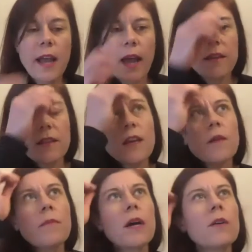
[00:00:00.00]
and think
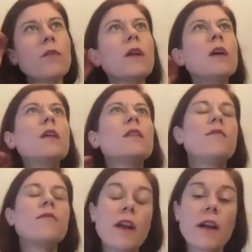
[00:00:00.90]
about the
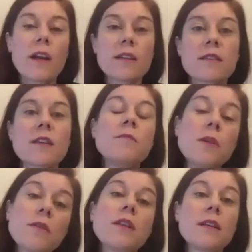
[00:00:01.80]
various
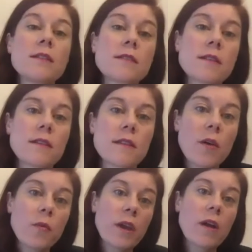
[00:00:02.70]
communities
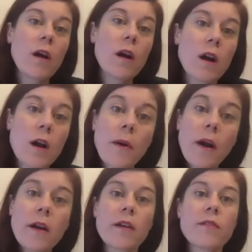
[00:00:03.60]
that we are a part of.